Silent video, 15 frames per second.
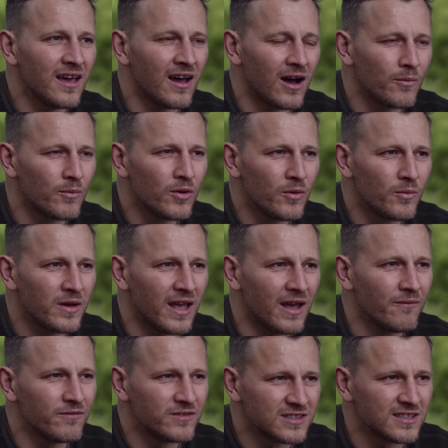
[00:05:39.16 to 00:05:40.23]
yeah i put a big
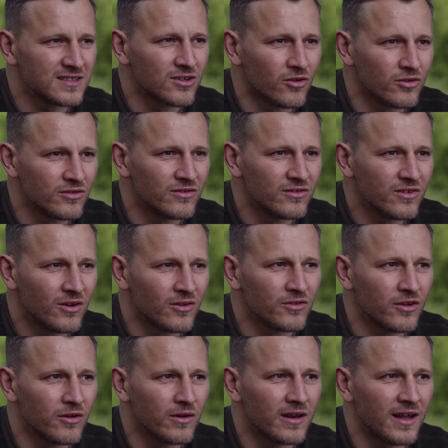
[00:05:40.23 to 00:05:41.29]
emphasis on on
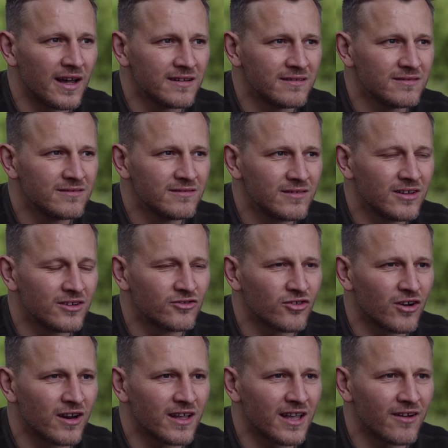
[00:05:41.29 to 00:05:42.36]
doing that and, and
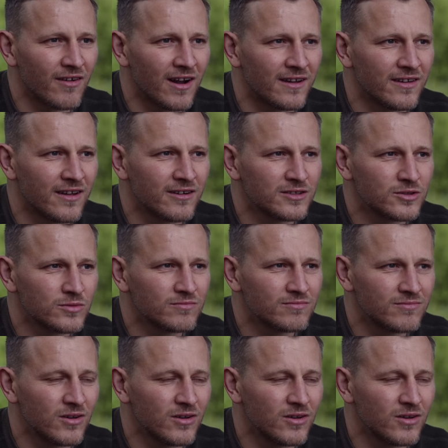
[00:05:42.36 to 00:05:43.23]
trying to get around there as,